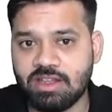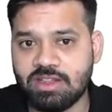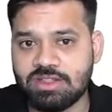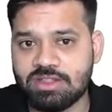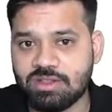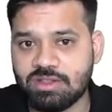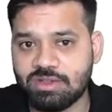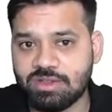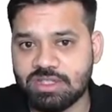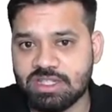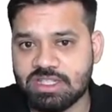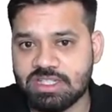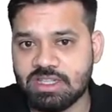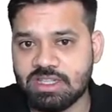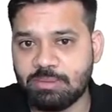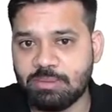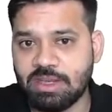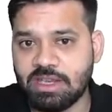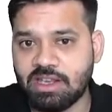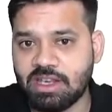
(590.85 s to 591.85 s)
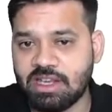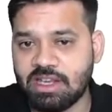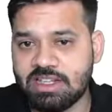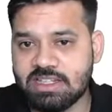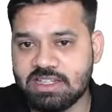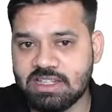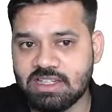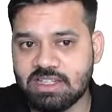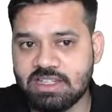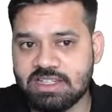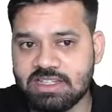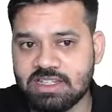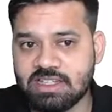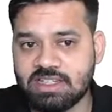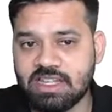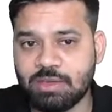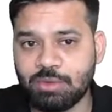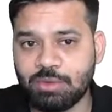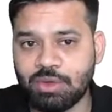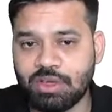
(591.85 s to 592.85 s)
So she's a Bengali singer,
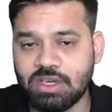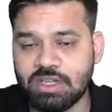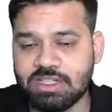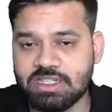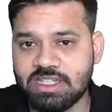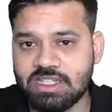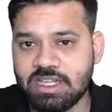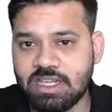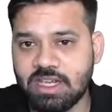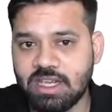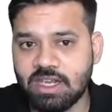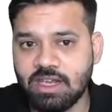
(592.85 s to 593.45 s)
Sandhya Mukherjee.